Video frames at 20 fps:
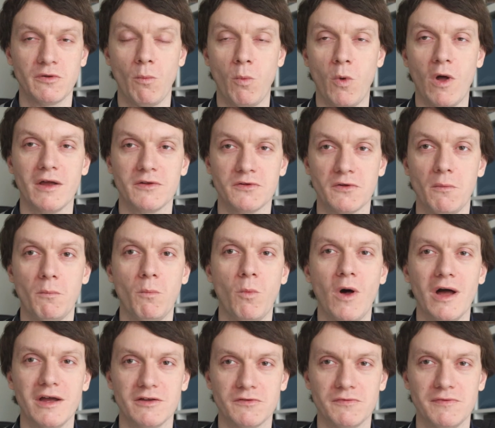a white on
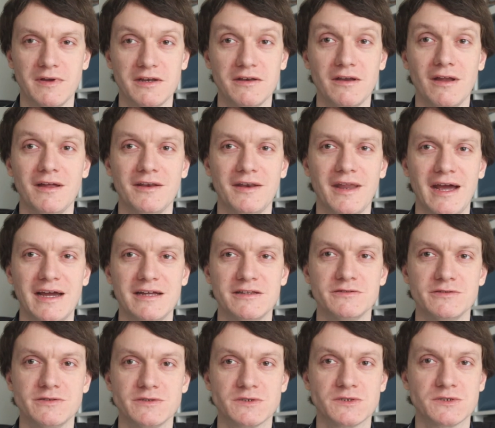white thing, and
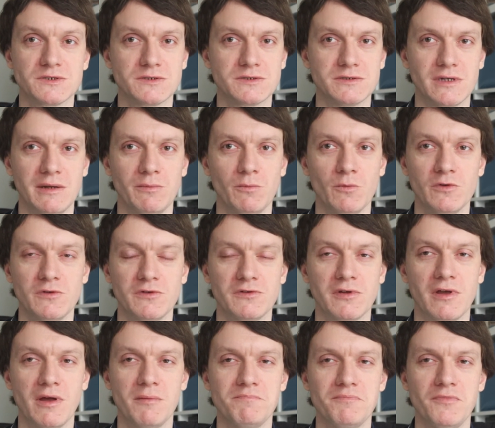hence it
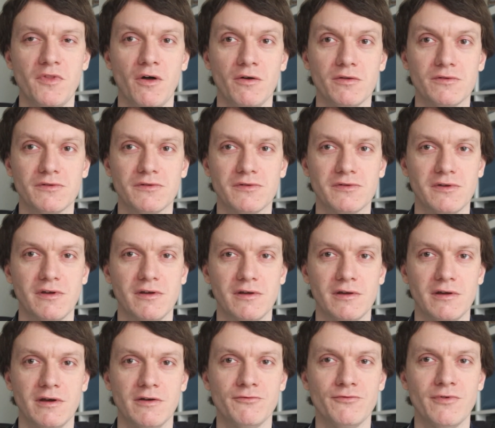was not
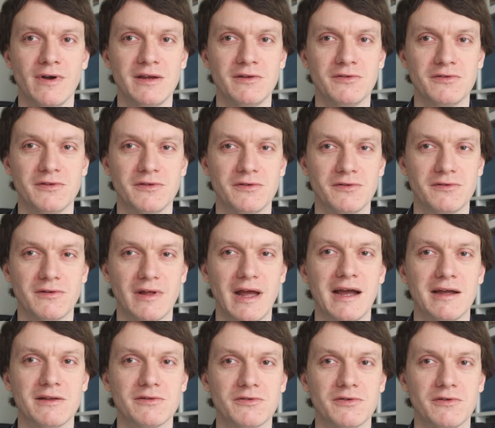a racist
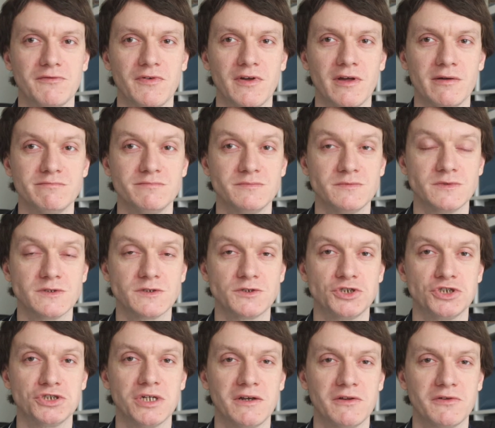act of
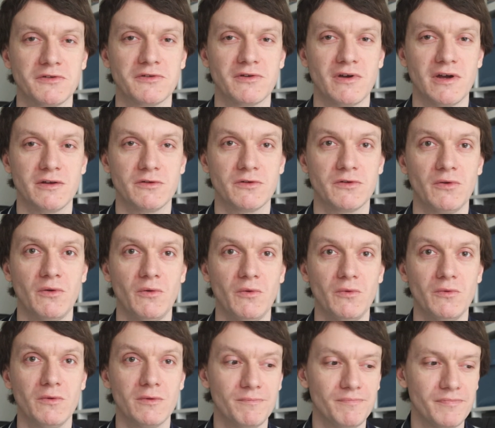genocide at
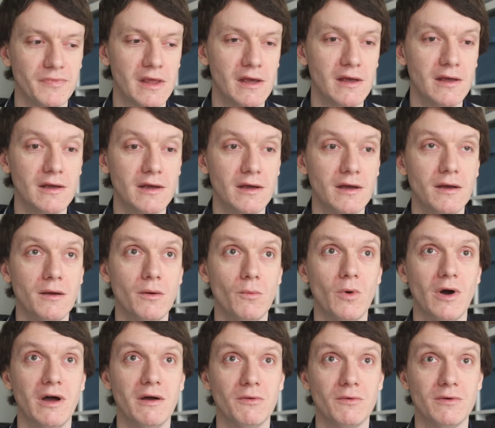all.
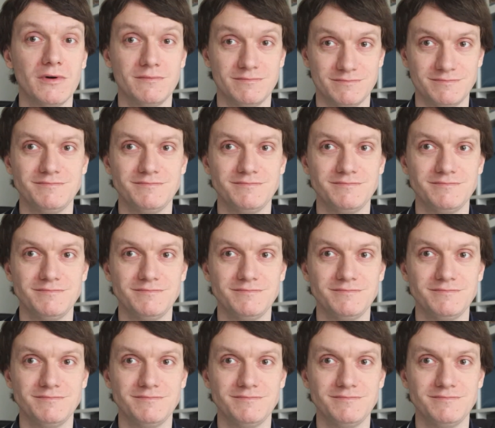Well,